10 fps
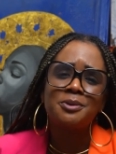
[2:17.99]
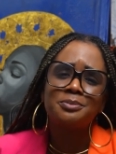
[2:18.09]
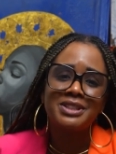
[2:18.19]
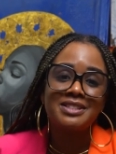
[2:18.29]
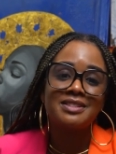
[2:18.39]

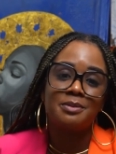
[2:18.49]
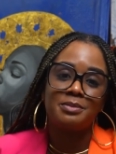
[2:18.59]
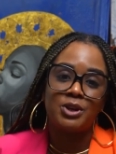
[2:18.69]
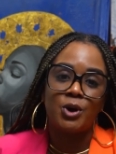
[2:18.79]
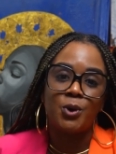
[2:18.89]
please let
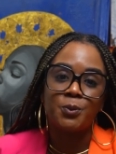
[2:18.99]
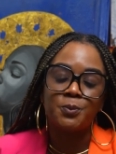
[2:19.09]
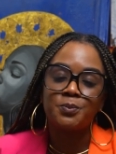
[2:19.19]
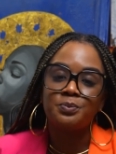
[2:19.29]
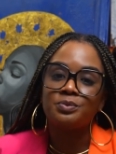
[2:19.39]
me know.
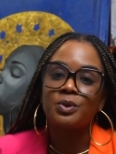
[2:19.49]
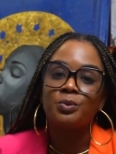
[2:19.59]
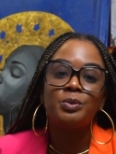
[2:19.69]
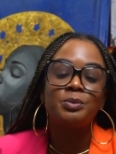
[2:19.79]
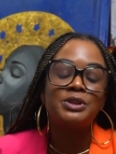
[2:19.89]

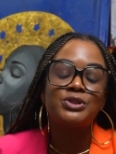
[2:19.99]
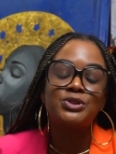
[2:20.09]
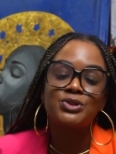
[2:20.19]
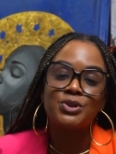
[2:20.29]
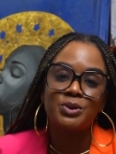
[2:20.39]
We would be
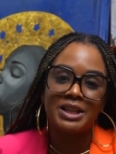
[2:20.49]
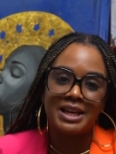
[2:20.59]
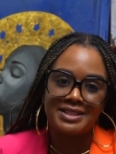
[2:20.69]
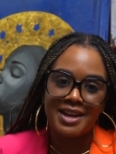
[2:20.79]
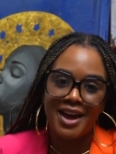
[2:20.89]
so glad to